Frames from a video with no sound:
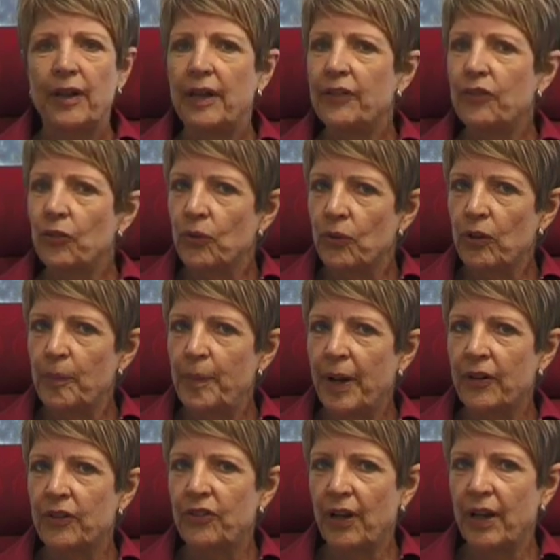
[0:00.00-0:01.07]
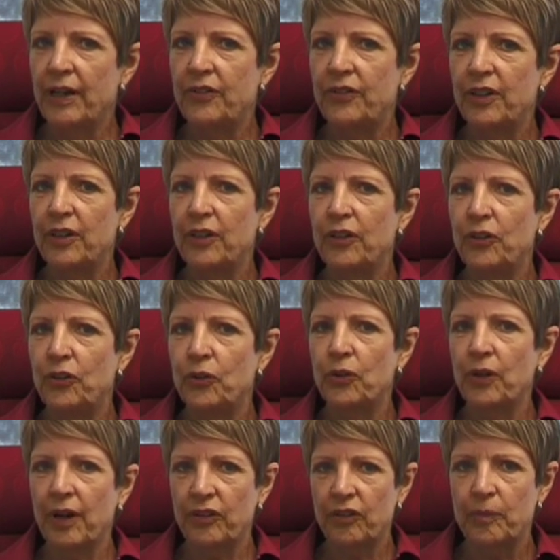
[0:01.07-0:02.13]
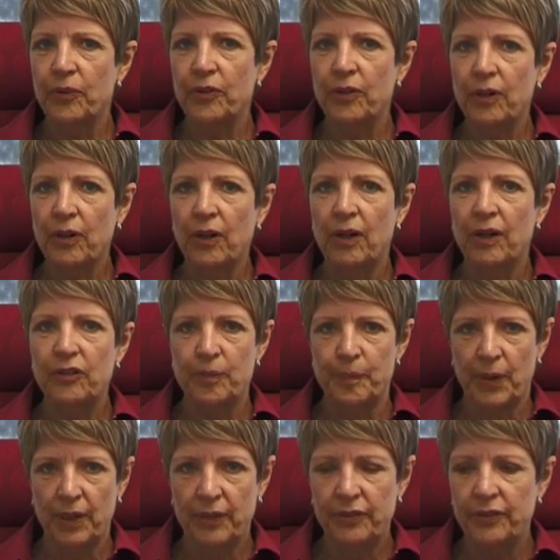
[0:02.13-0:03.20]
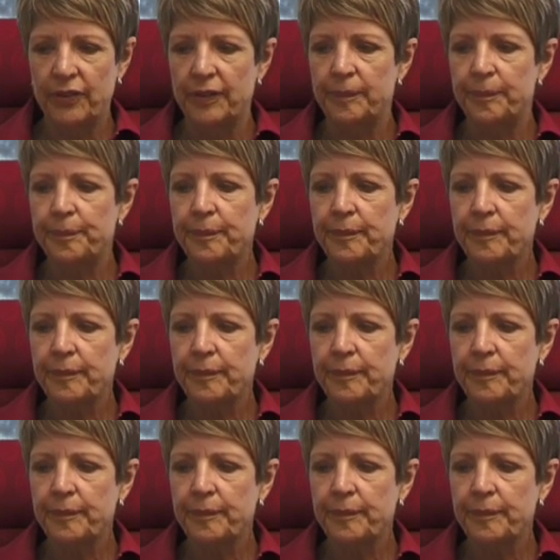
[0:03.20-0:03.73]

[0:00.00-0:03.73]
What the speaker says: It's all about changing your customers and clients' mindset.